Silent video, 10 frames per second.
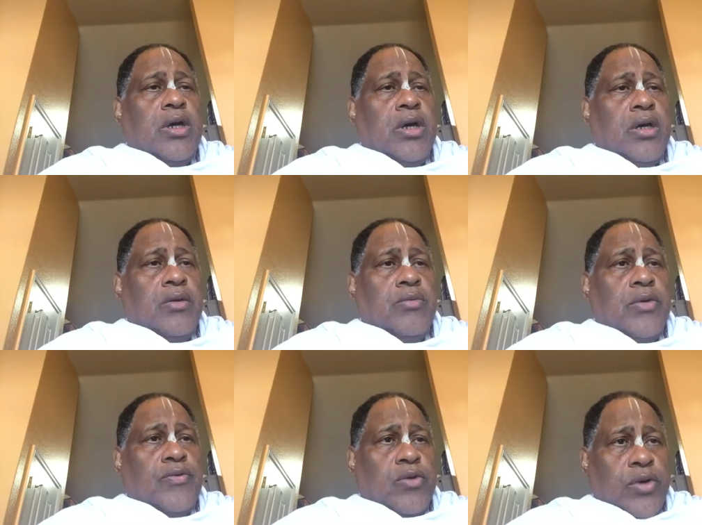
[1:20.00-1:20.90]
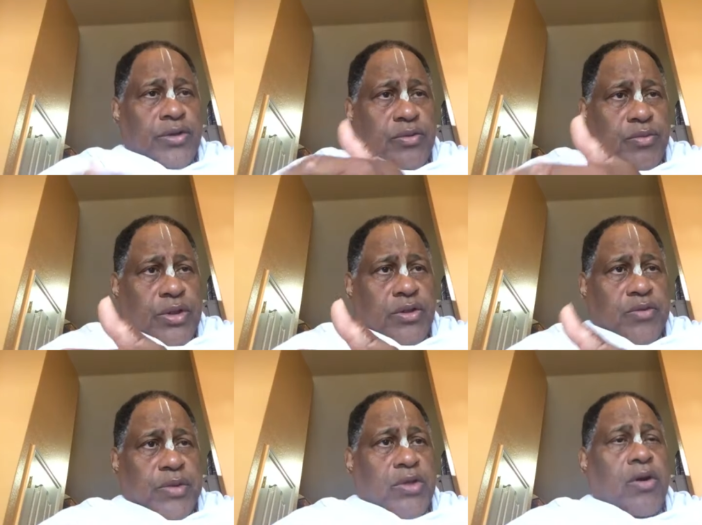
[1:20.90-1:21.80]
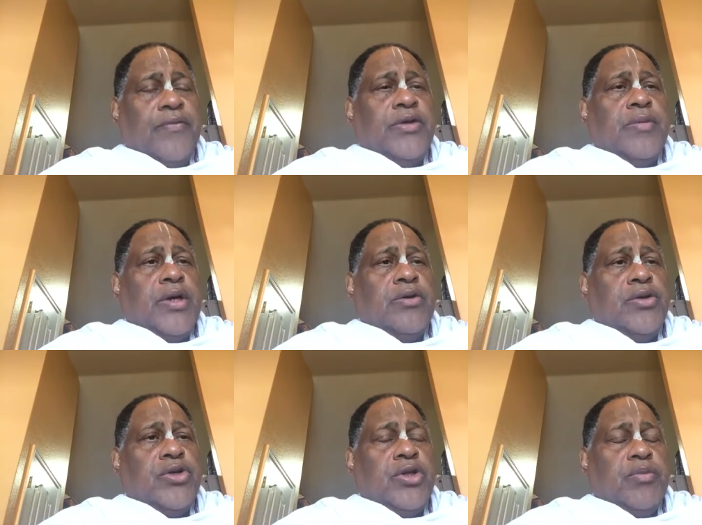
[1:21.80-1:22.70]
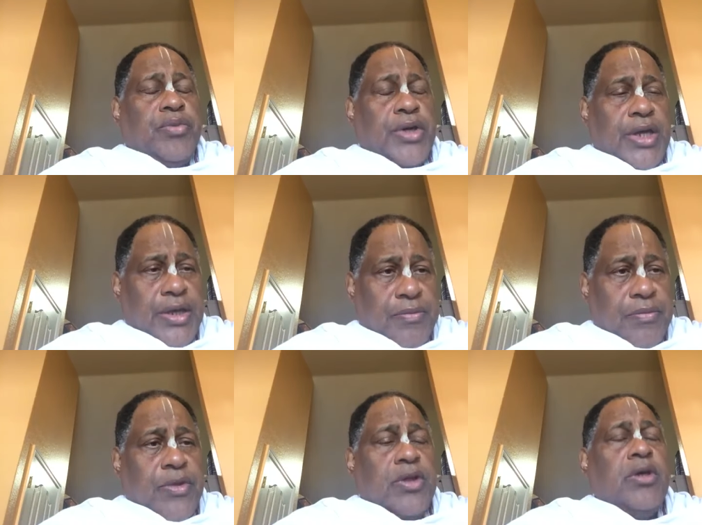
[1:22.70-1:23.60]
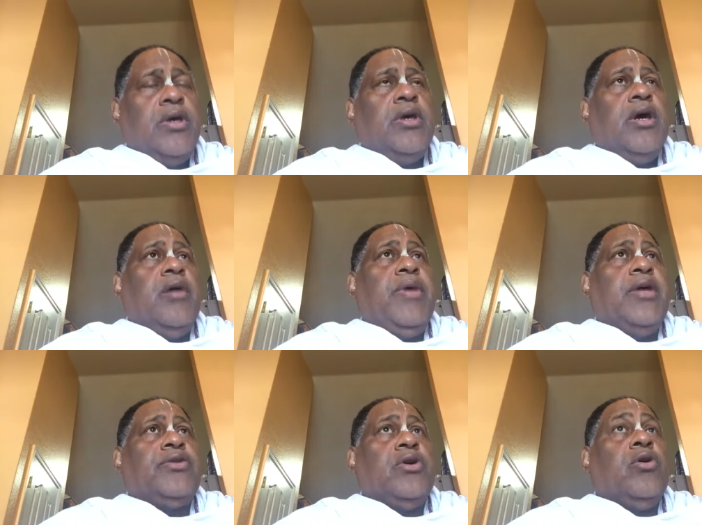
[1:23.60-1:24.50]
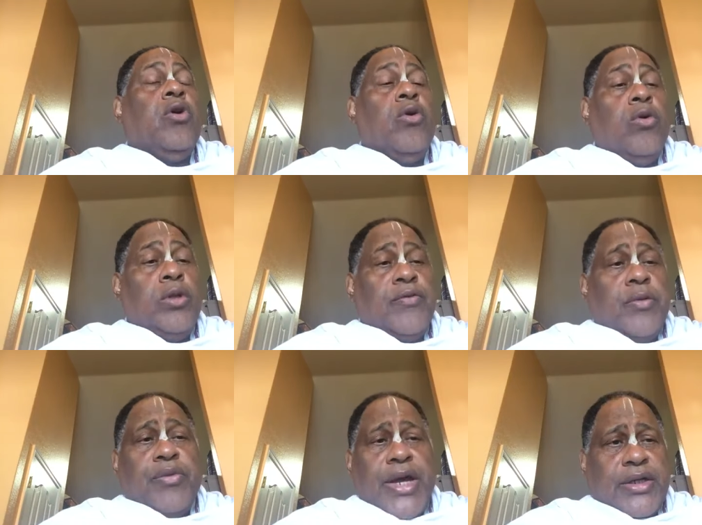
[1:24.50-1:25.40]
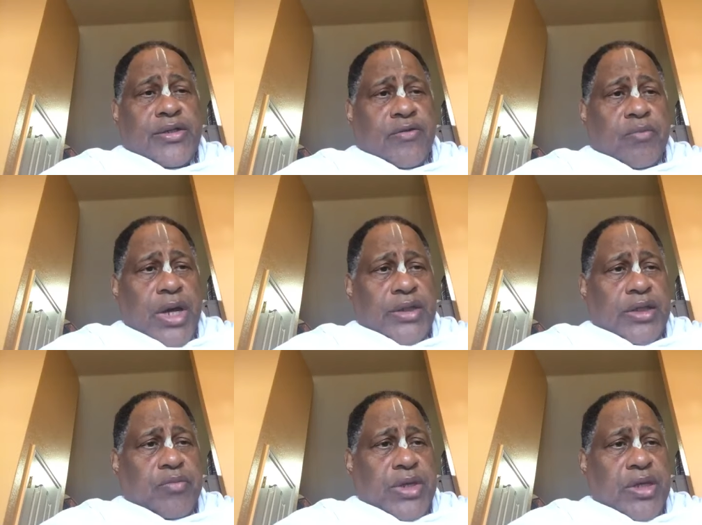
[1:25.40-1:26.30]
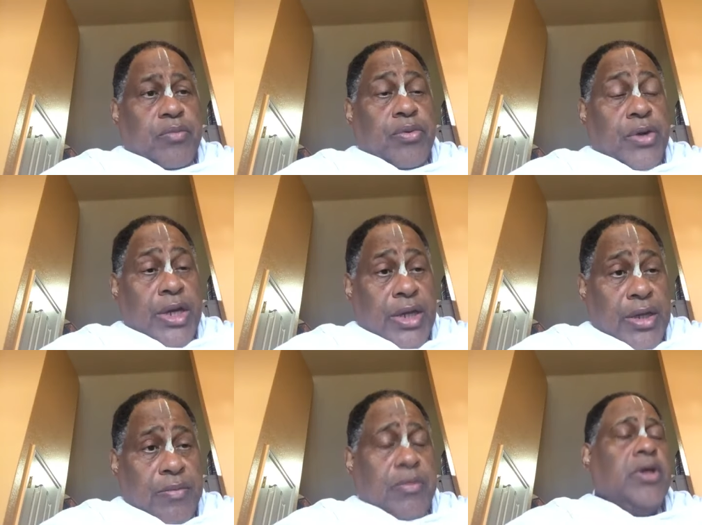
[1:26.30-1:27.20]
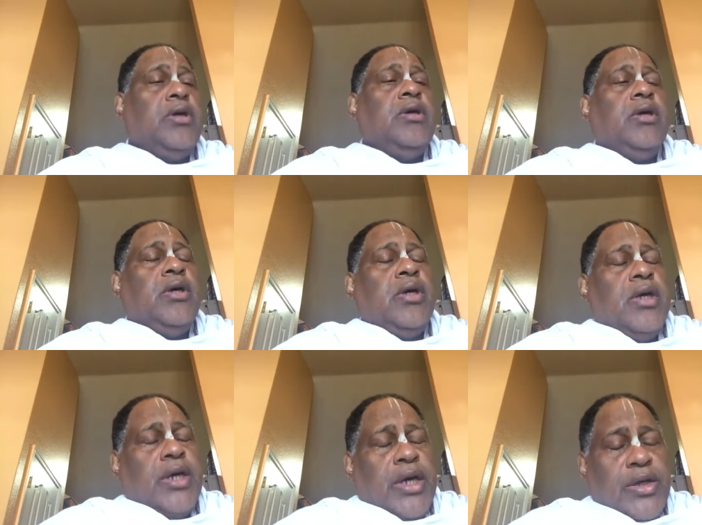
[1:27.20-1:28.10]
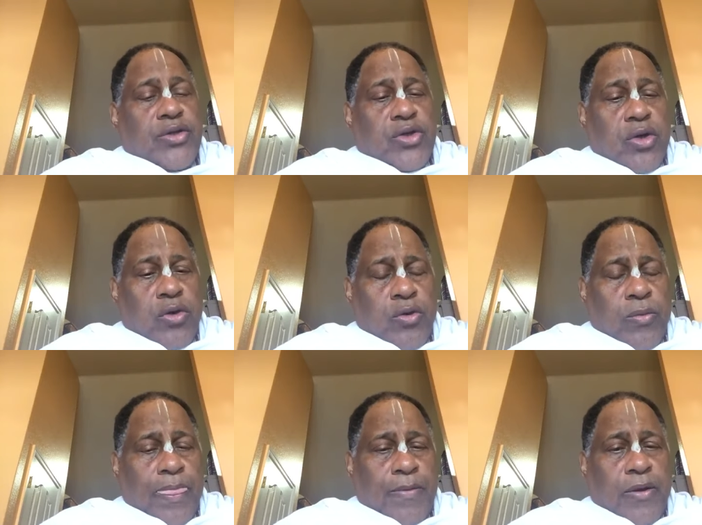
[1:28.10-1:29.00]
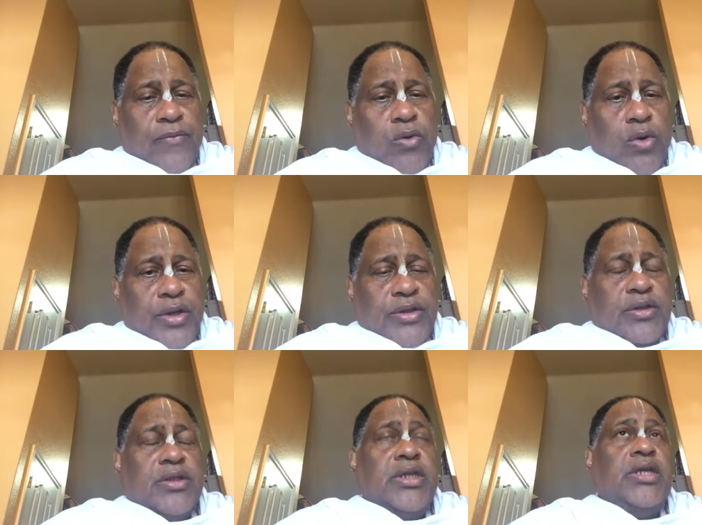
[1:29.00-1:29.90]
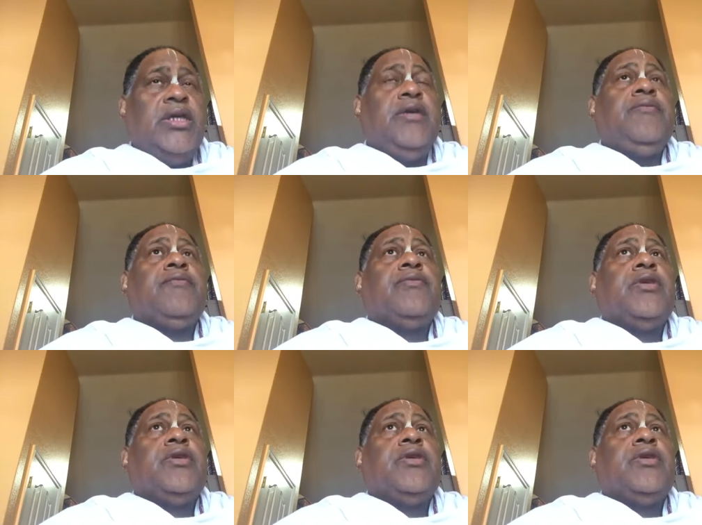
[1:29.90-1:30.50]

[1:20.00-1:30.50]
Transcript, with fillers: Uh, of course, we speak often about Krishna prema, about the goal of the practice of bhakti being prema, and so, of course, the